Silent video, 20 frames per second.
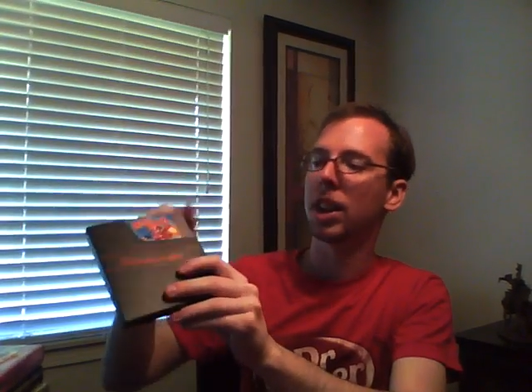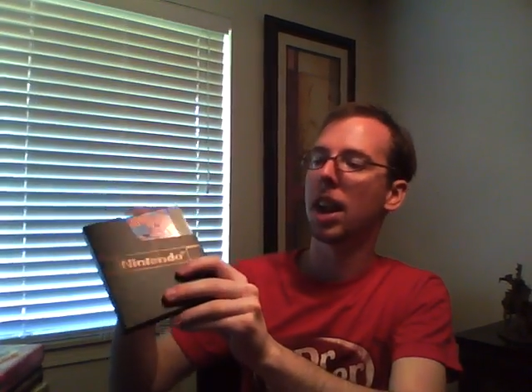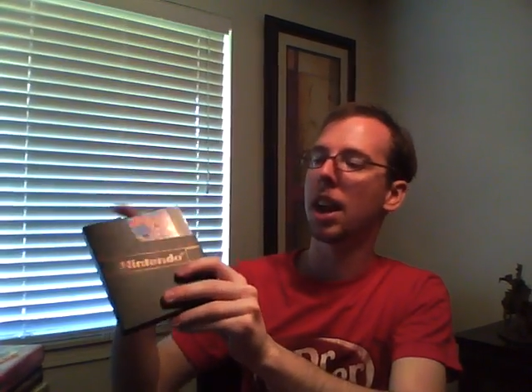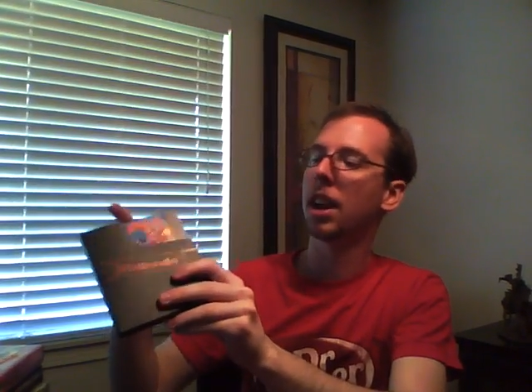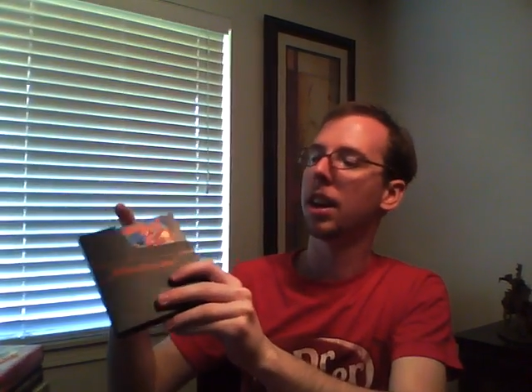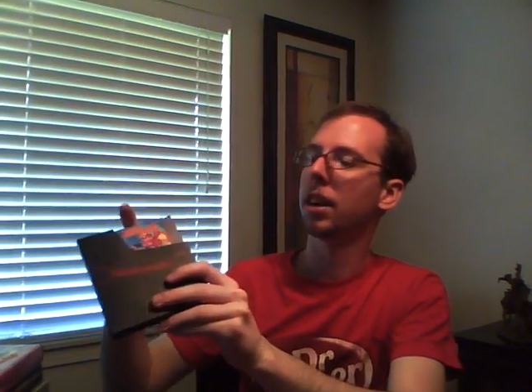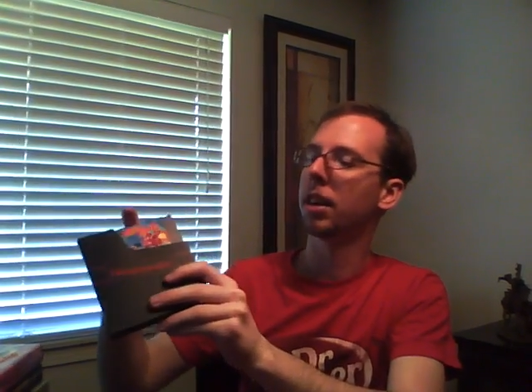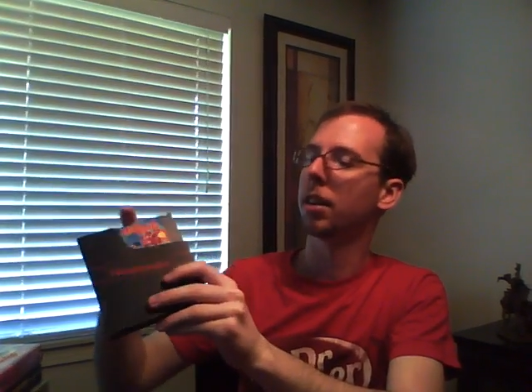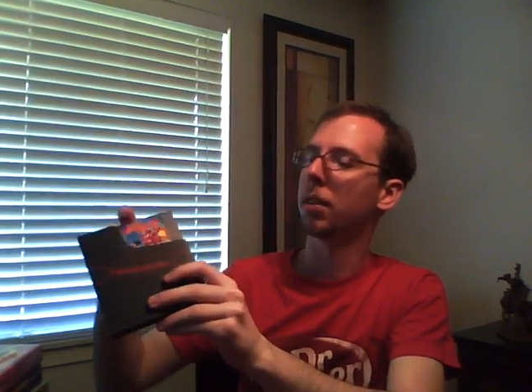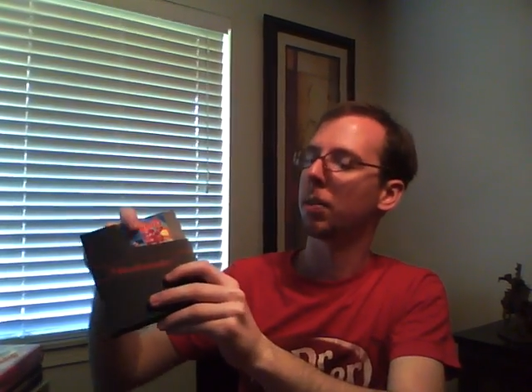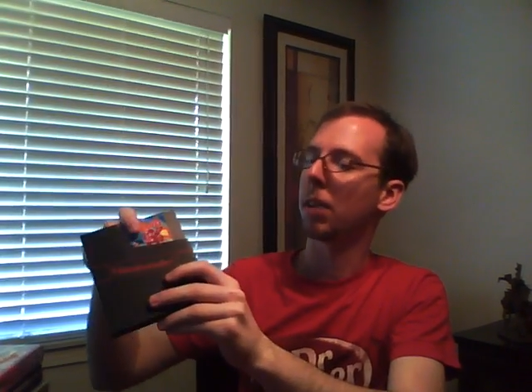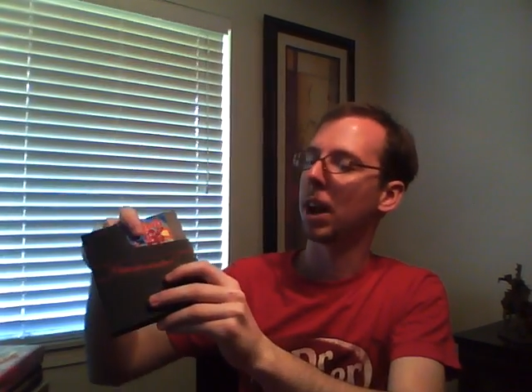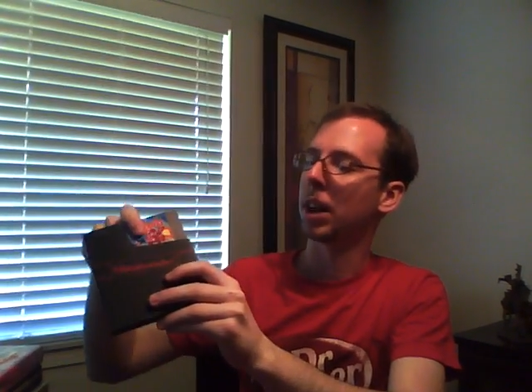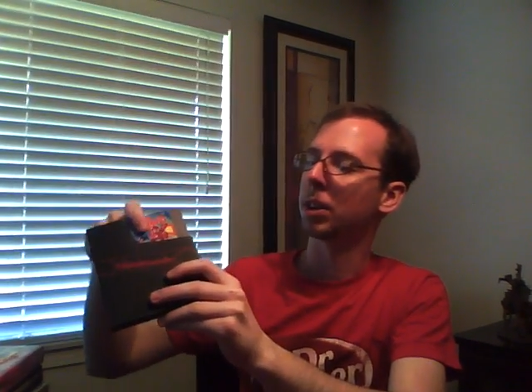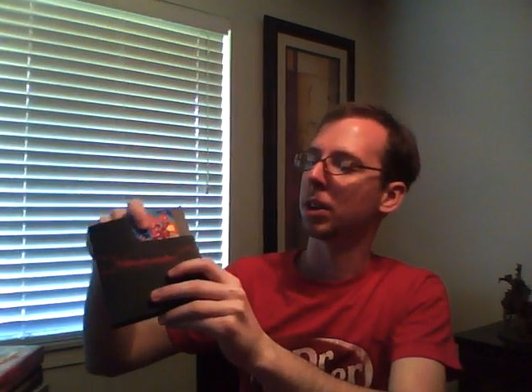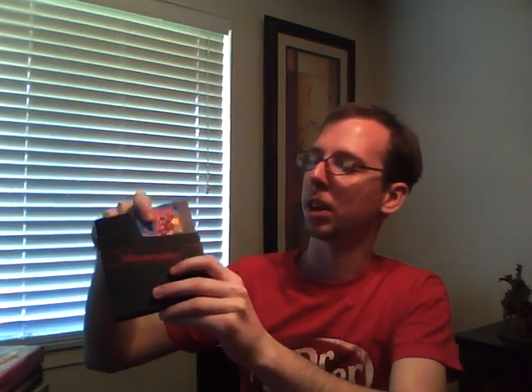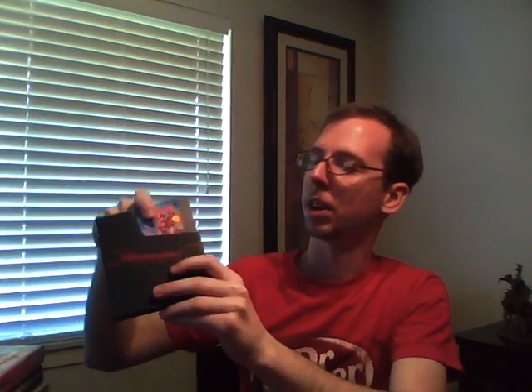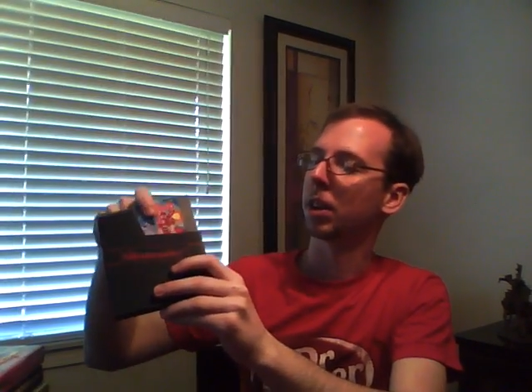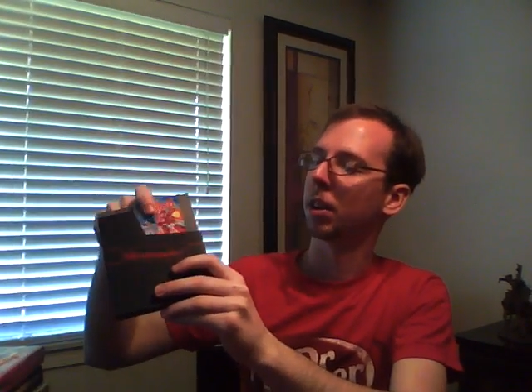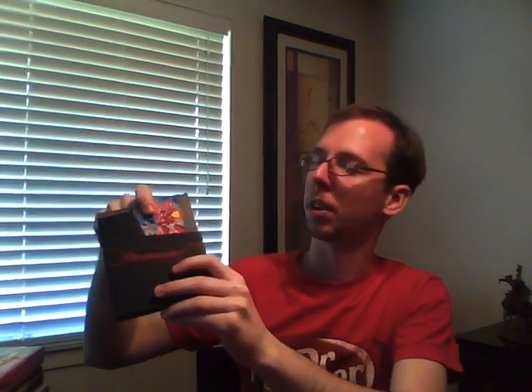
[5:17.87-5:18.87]
that?
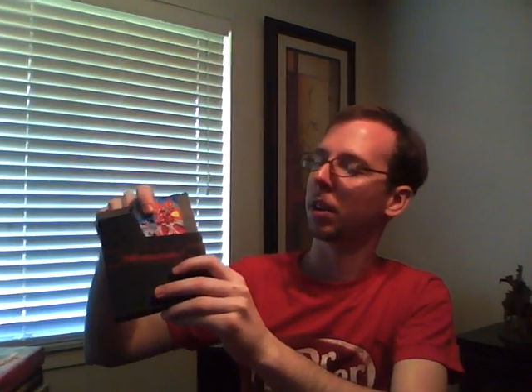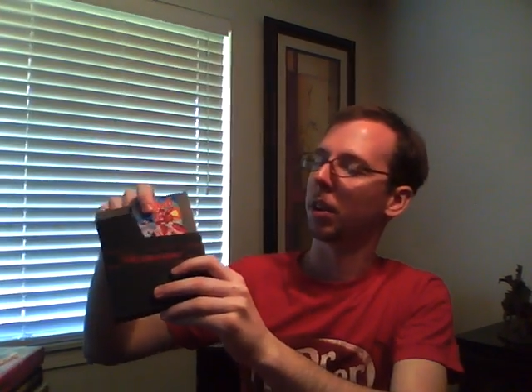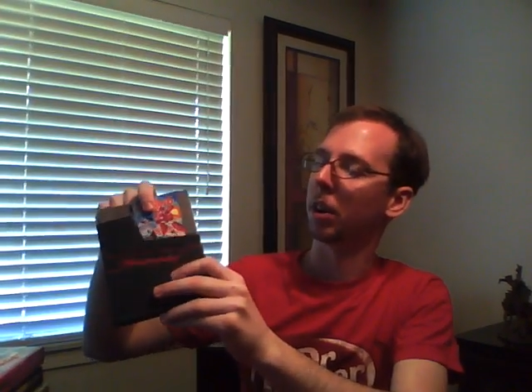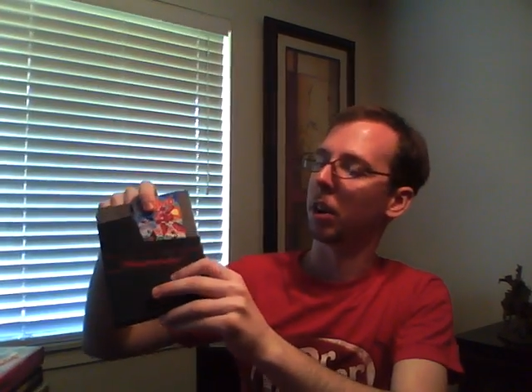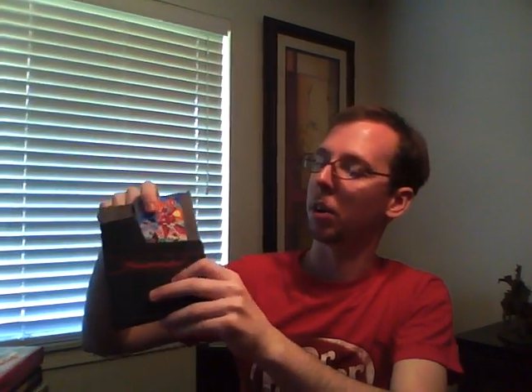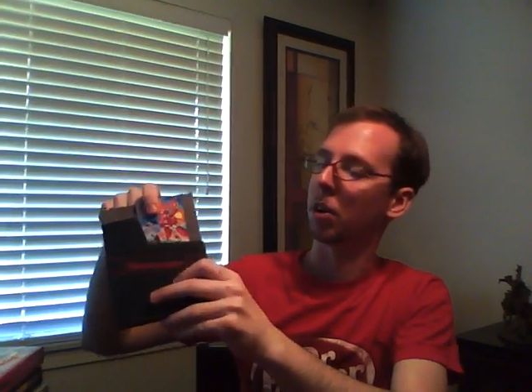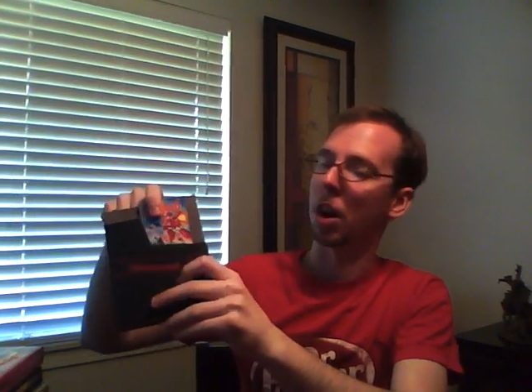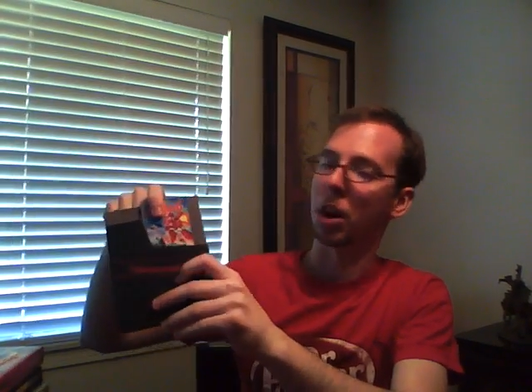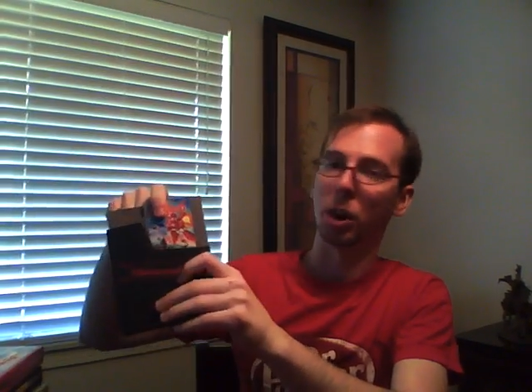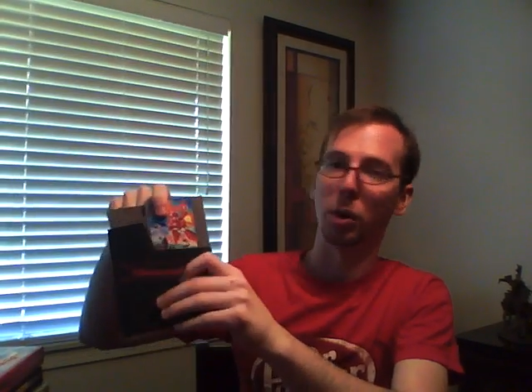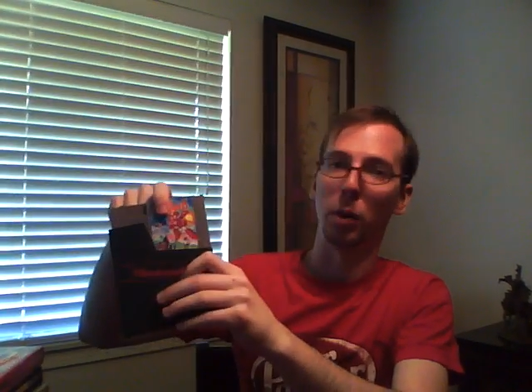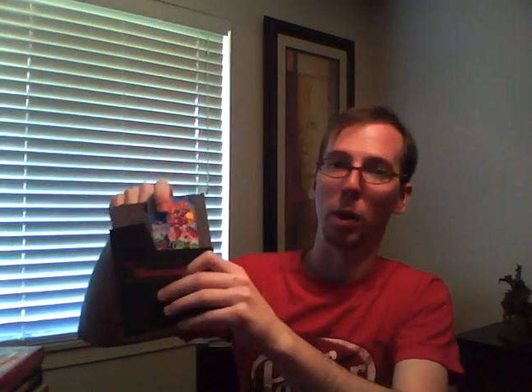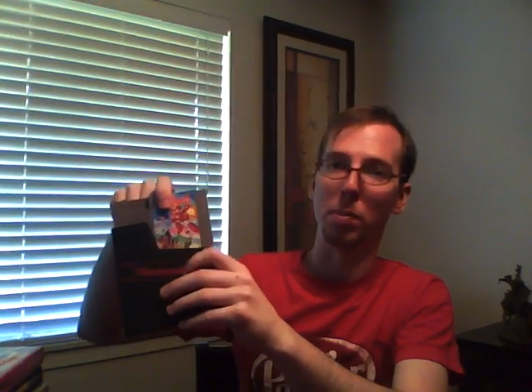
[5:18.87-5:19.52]
Patrick, Dr.